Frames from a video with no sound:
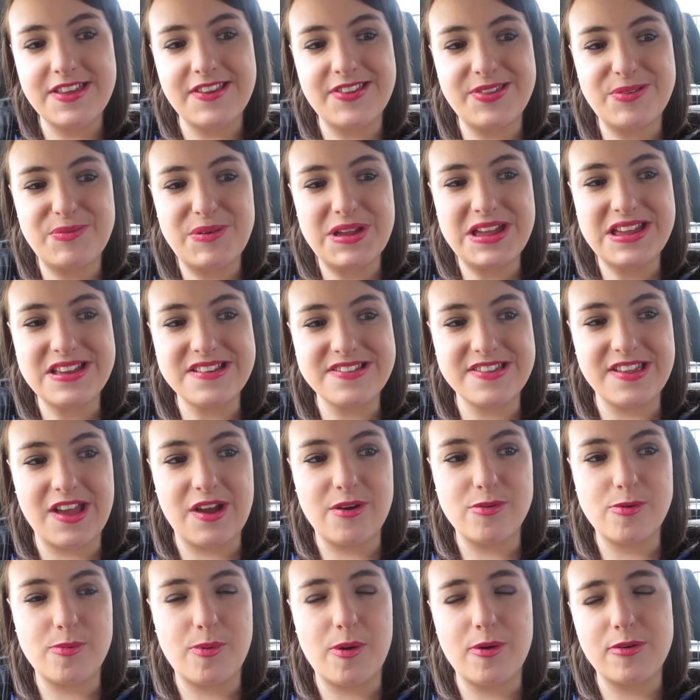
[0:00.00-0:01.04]
this week,
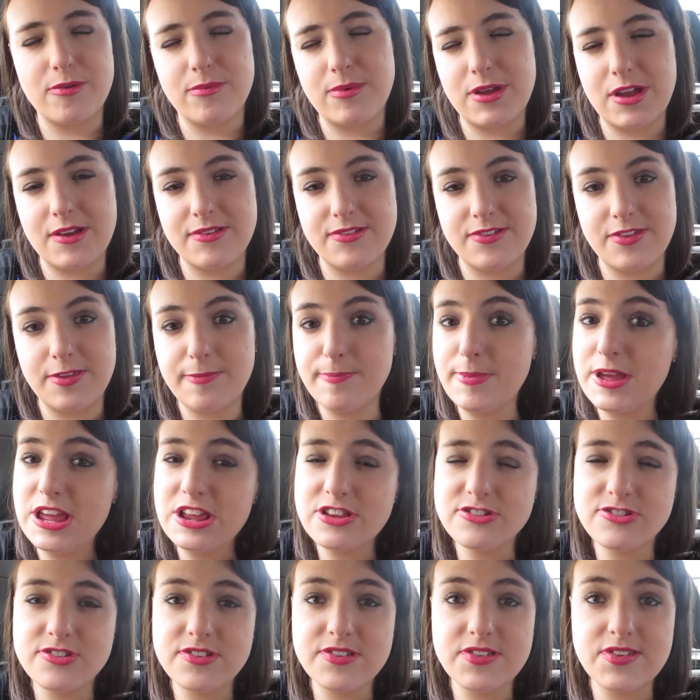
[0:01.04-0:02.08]
so we'll probably be going to the
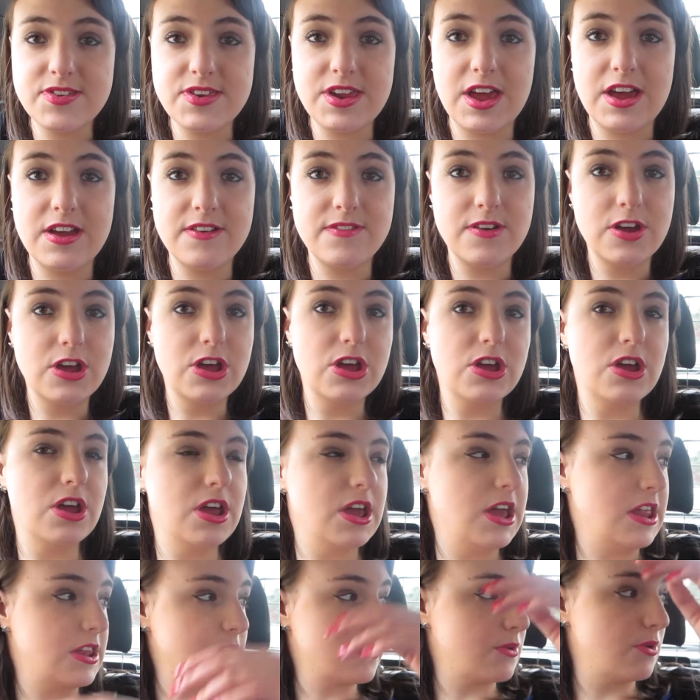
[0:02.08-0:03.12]
beach and stuff.
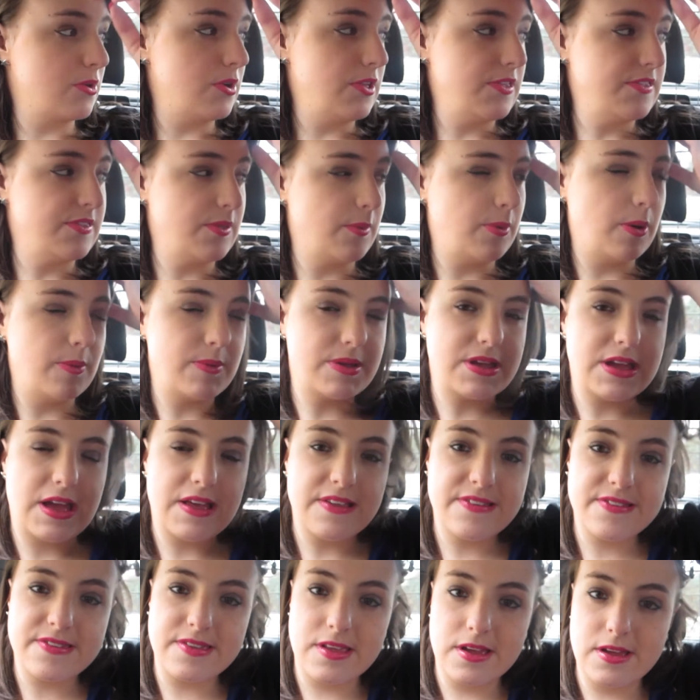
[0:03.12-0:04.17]
And of course, I'll probably
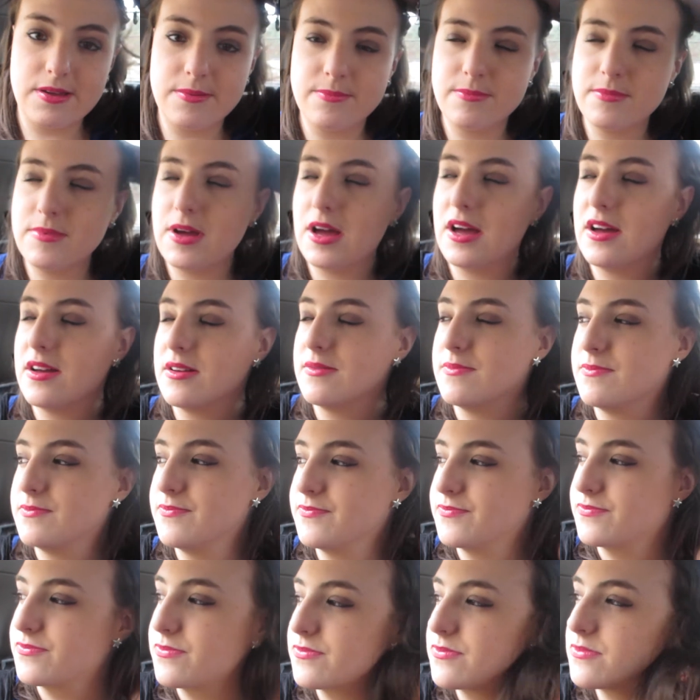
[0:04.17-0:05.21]
get some
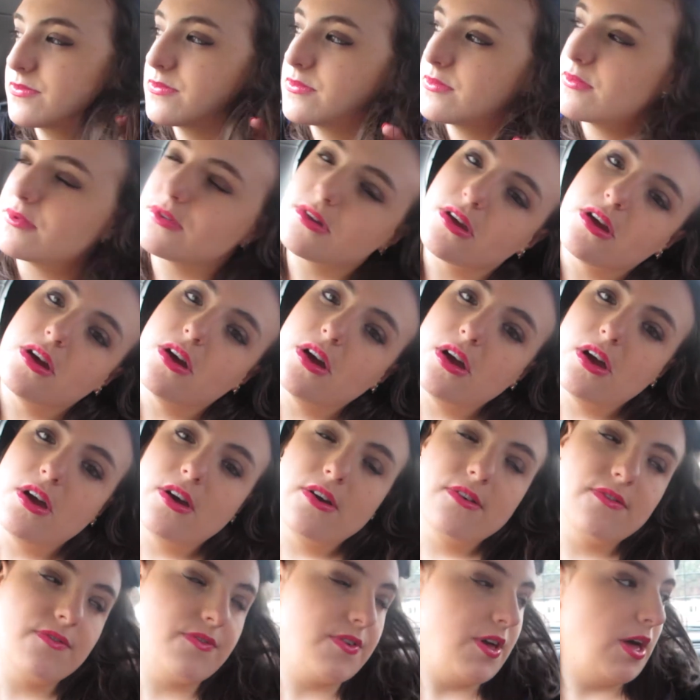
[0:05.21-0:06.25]
um,
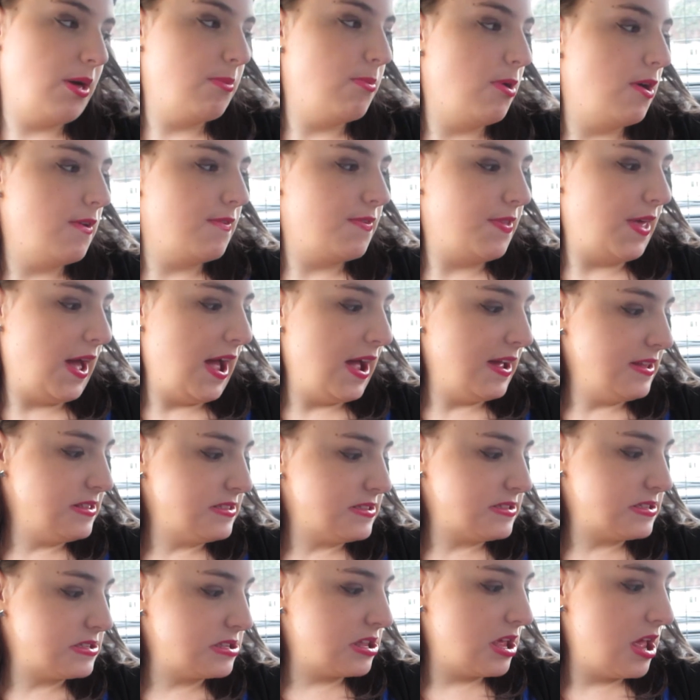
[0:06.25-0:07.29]
film of that.
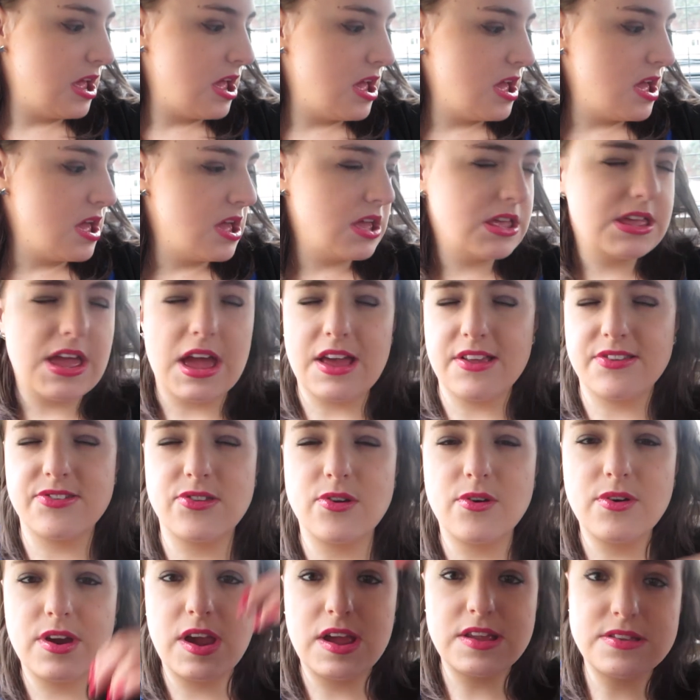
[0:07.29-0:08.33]
Uh, yeah,
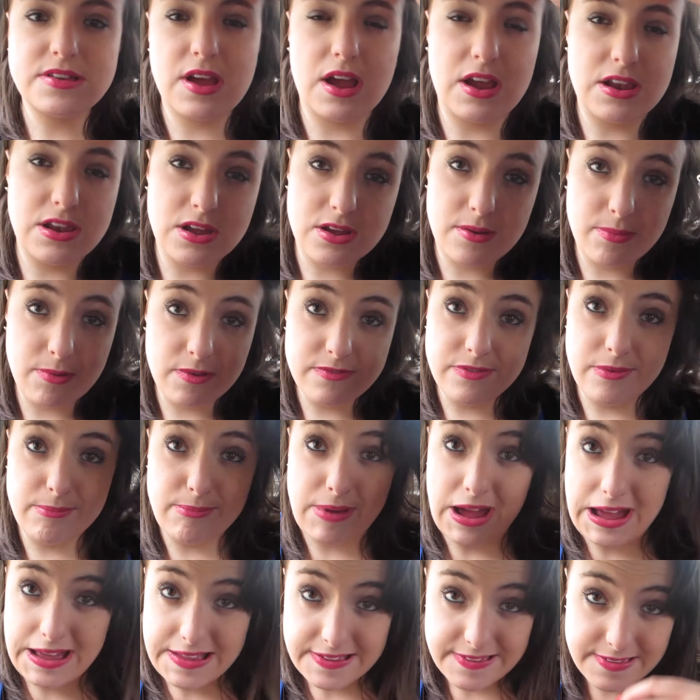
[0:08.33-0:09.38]
sorry I, I, look a bit of a
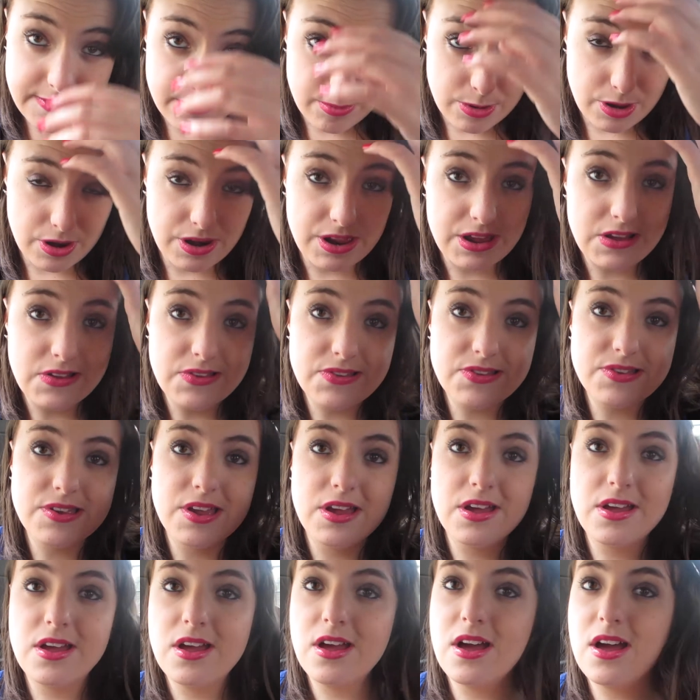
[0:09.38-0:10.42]
mess to be honest.
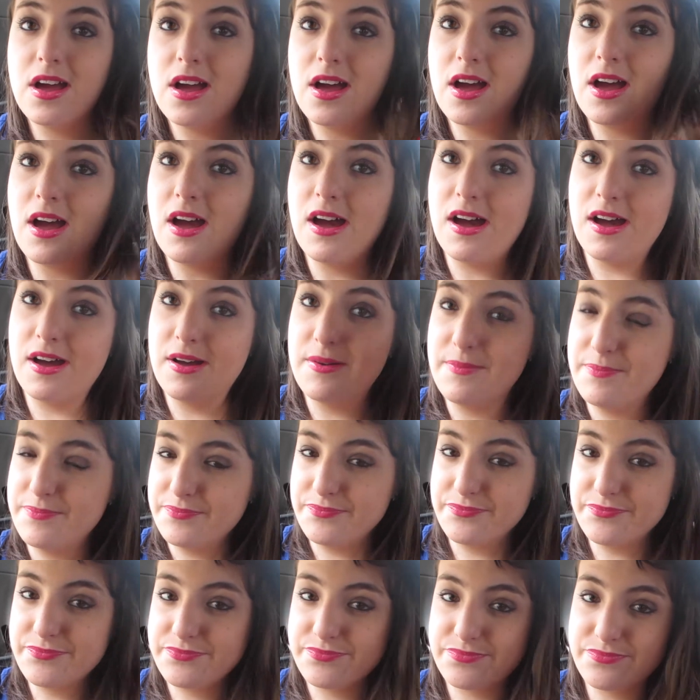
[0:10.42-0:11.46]

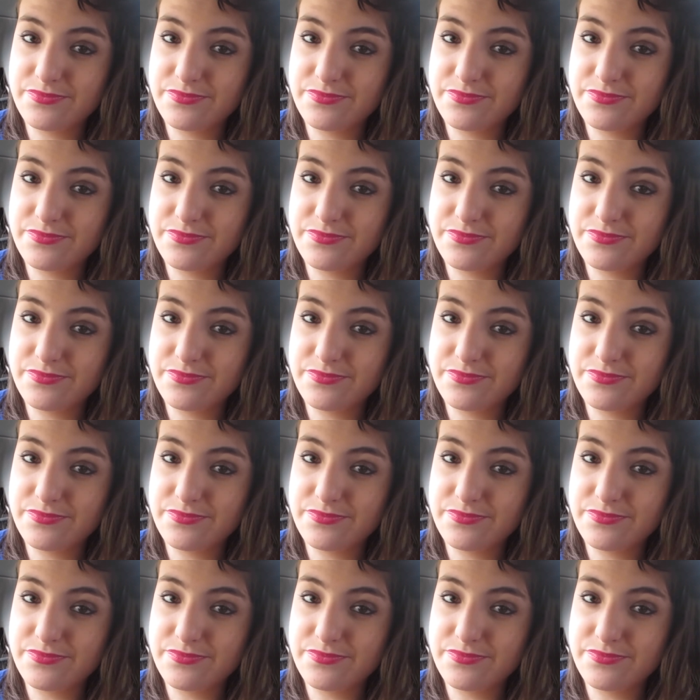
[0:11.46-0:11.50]
Um,